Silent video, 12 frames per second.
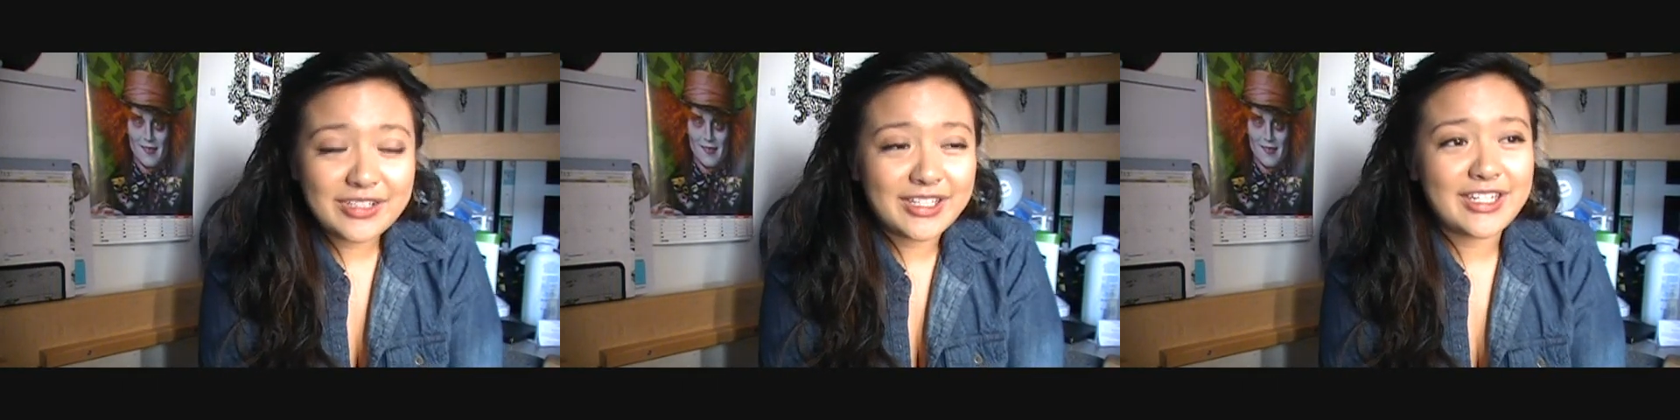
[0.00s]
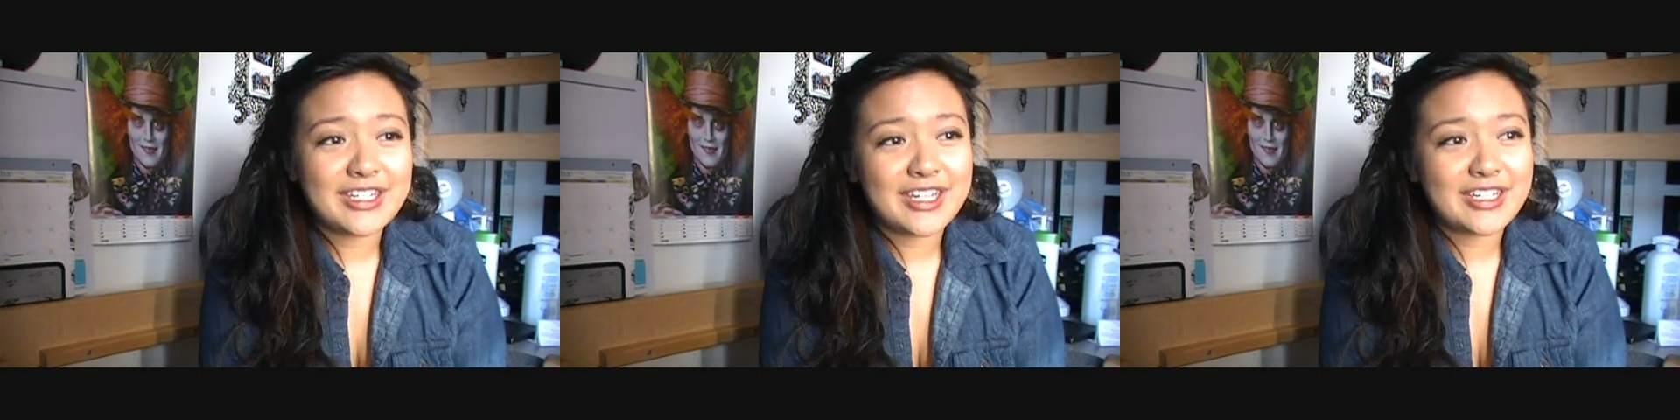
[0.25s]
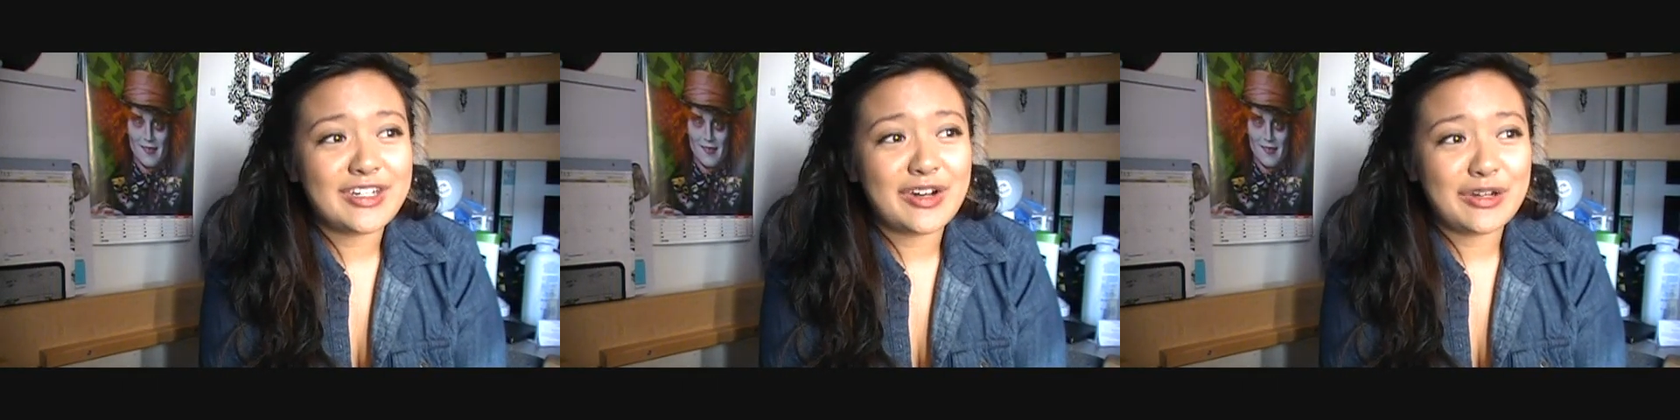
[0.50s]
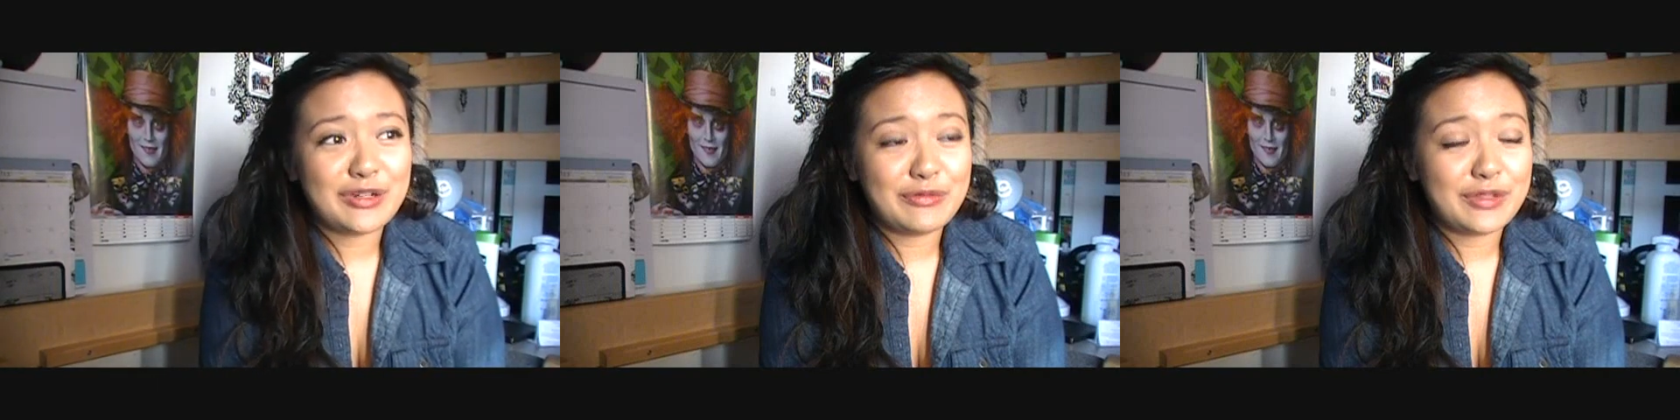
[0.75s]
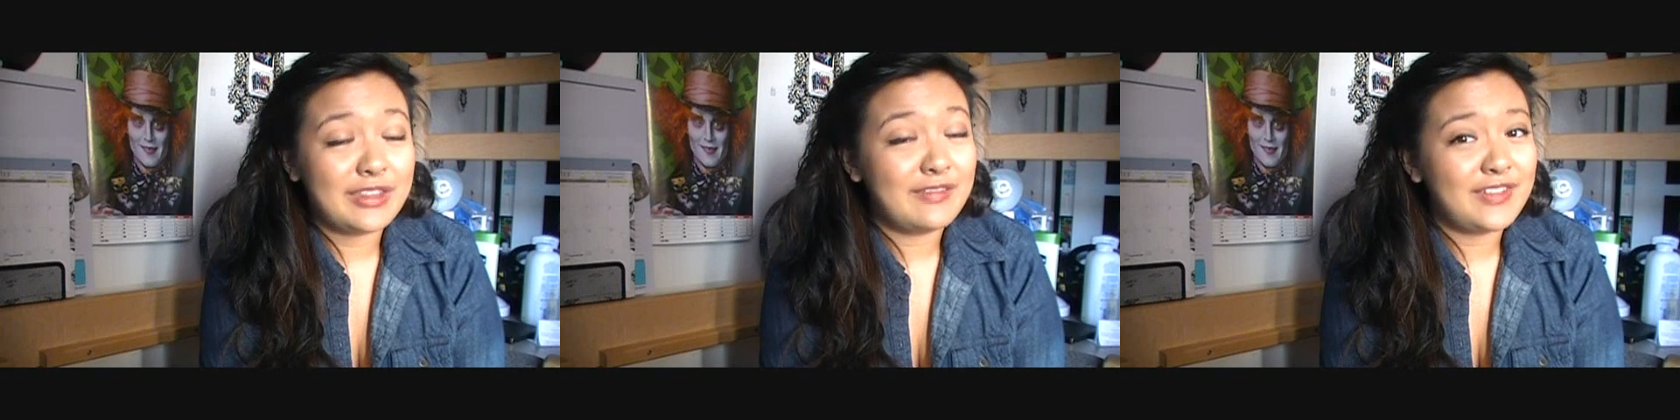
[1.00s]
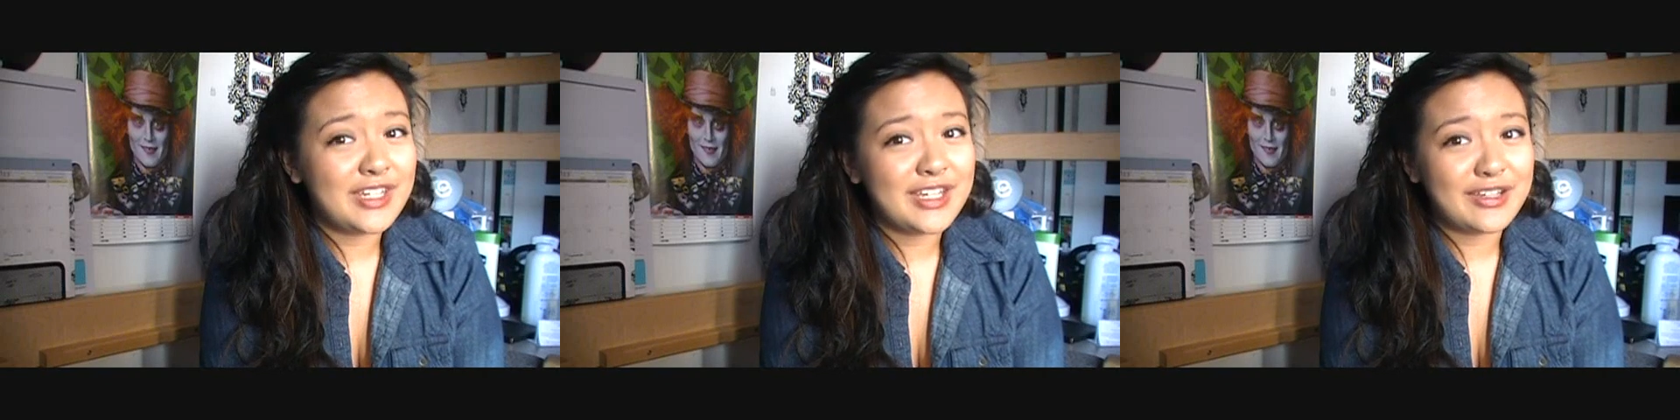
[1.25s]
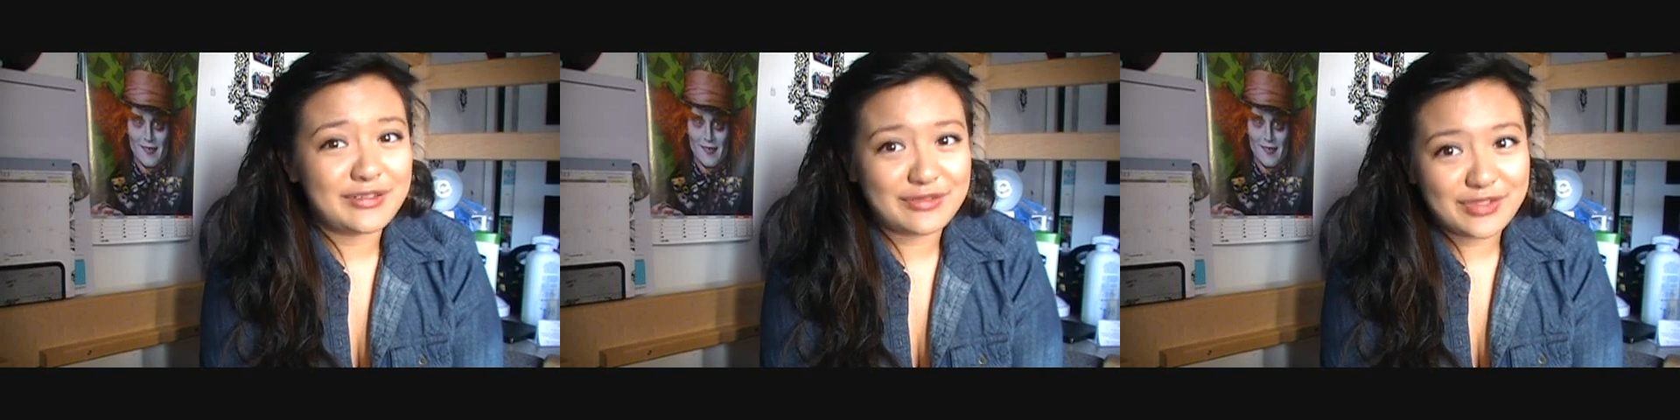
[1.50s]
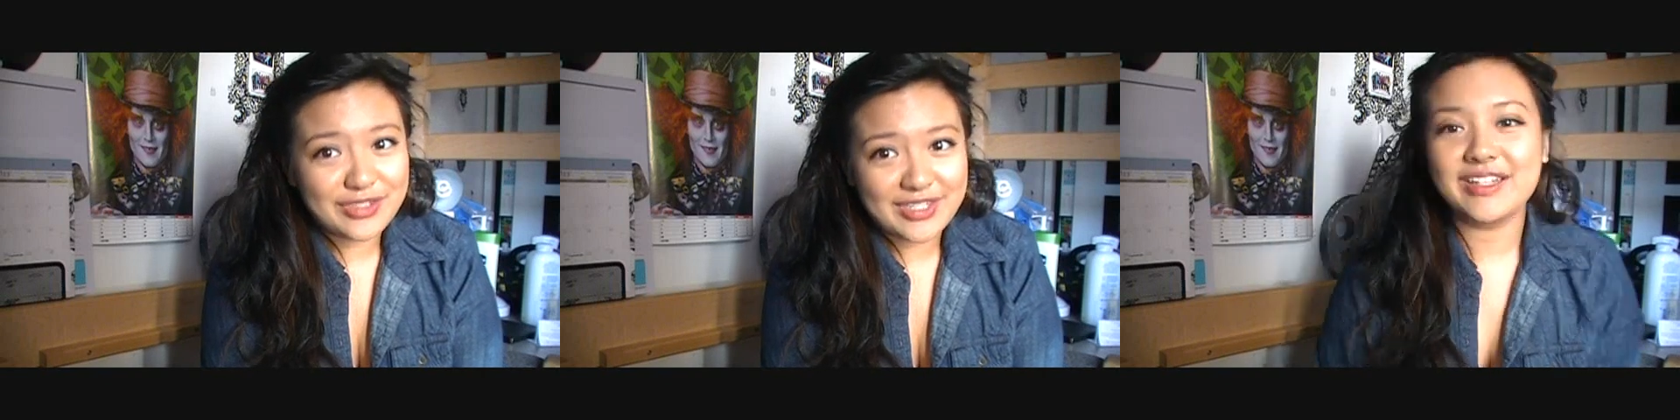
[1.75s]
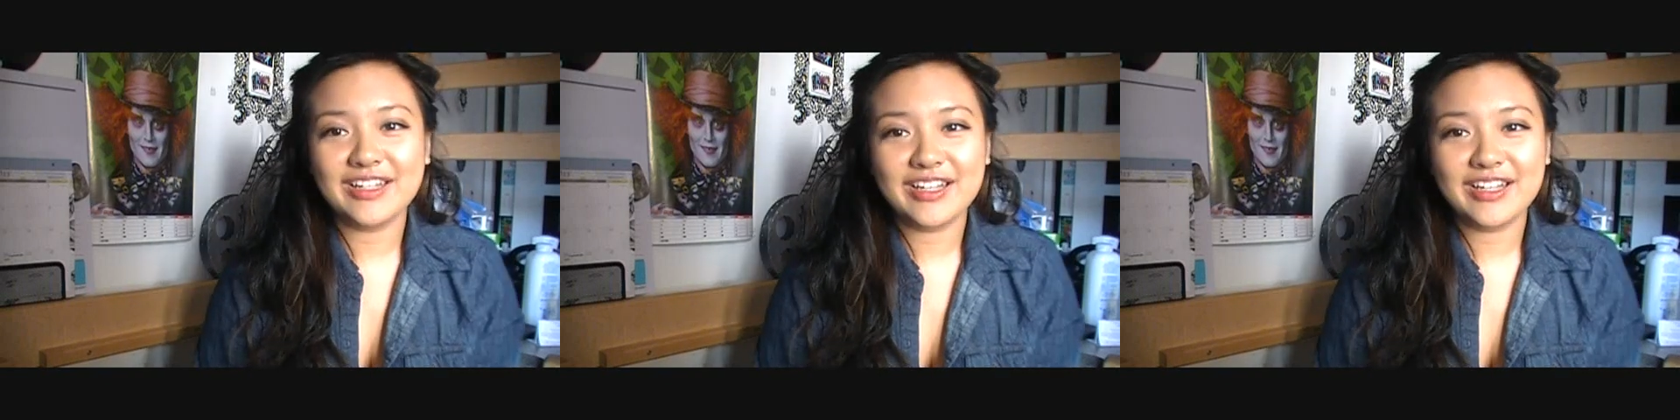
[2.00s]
let's get started with the videos.